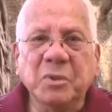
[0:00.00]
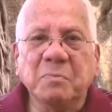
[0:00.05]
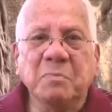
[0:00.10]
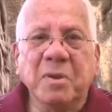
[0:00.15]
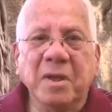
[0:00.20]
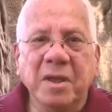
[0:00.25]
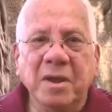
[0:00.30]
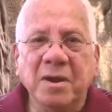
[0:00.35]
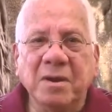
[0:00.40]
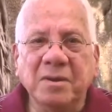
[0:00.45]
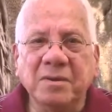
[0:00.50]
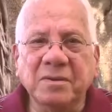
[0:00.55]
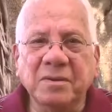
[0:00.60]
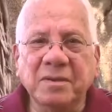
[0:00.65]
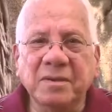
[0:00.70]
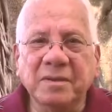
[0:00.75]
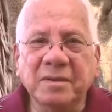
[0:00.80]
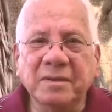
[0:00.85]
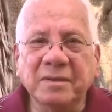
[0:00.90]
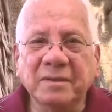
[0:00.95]

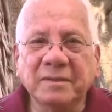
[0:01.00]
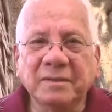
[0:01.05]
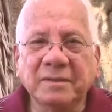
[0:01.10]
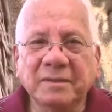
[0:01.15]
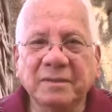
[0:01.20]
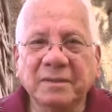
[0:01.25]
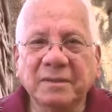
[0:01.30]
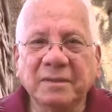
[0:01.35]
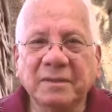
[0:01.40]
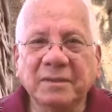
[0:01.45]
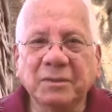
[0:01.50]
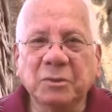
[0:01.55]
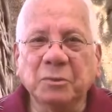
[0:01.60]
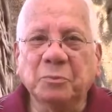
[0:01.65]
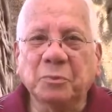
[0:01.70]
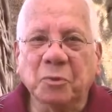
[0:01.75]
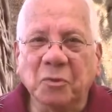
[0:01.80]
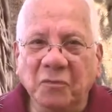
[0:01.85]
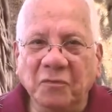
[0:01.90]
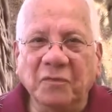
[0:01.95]
prepared
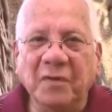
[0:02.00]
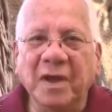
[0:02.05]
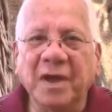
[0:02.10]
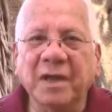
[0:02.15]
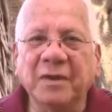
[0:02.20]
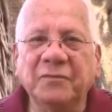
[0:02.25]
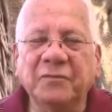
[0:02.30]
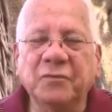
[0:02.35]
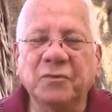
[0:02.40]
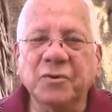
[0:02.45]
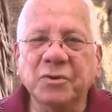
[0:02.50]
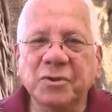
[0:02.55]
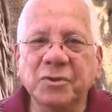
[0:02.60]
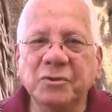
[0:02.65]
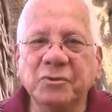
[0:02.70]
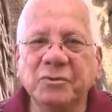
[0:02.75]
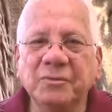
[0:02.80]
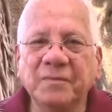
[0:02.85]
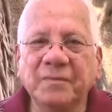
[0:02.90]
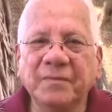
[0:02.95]
to provide for
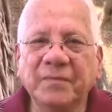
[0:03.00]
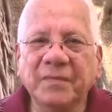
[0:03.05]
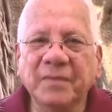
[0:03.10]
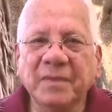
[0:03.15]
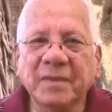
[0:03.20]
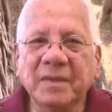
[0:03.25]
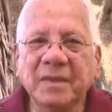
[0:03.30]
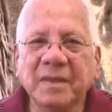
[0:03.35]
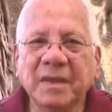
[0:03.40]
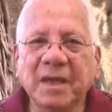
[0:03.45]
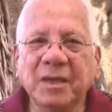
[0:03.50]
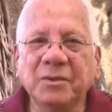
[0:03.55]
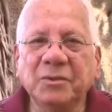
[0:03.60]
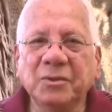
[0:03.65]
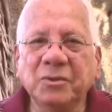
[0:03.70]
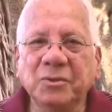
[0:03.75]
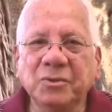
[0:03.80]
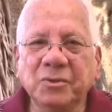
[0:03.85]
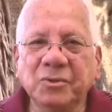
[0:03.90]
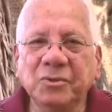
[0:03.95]
you
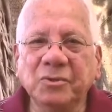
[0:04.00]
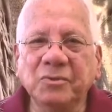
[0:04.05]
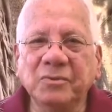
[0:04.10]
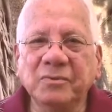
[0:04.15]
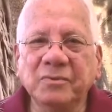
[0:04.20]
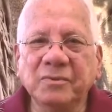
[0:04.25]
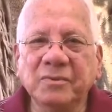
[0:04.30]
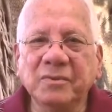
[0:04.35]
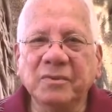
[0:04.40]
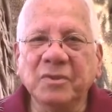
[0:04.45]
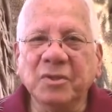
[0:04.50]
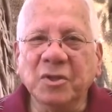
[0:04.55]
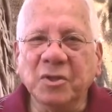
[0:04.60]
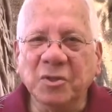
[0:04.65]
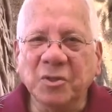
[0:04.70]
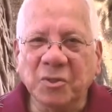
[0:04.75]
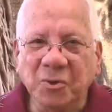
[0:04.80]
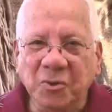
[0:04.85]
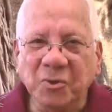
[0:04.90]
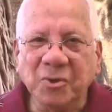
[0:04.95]
and to do
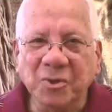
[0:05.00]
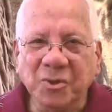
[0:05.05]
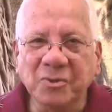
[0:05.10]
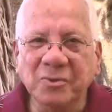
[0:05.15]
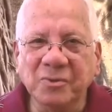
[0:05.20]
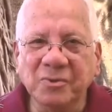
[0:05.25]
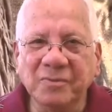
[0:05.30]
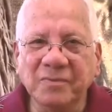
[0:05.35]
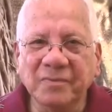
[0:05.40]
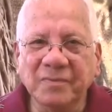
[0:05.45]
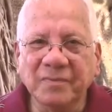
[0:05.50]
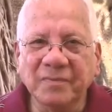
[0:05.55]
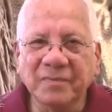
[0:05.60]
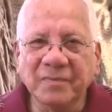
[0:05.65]
through you.